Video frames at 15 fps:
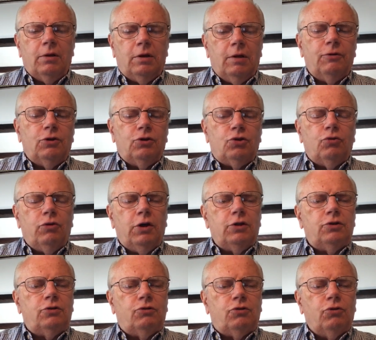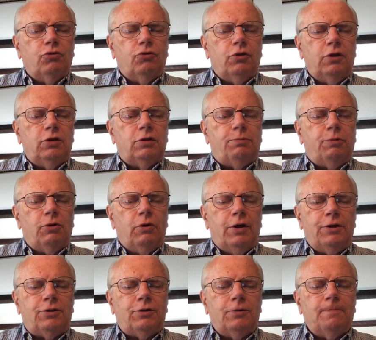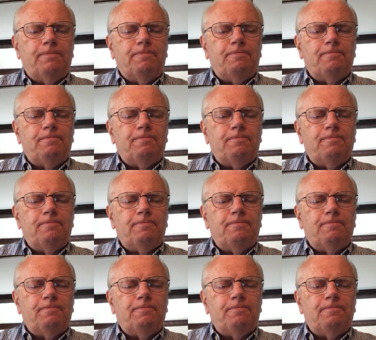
given to us through inspiration.